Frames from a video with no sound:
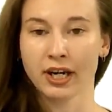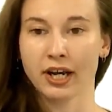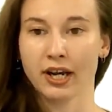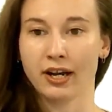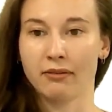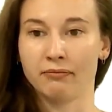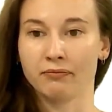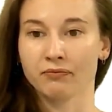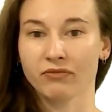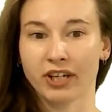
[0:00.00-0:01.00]
And
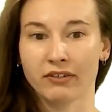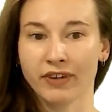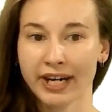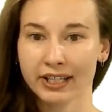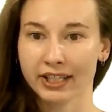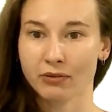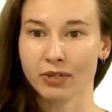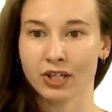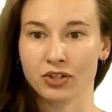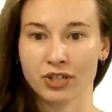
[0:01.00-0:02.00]
finally, we
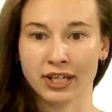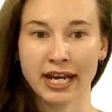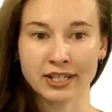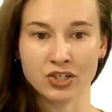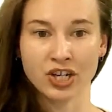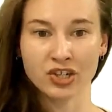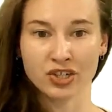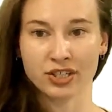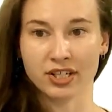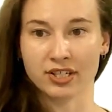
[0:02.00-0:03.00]
can use a gas injection
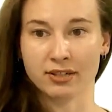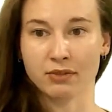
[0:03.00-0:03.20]
system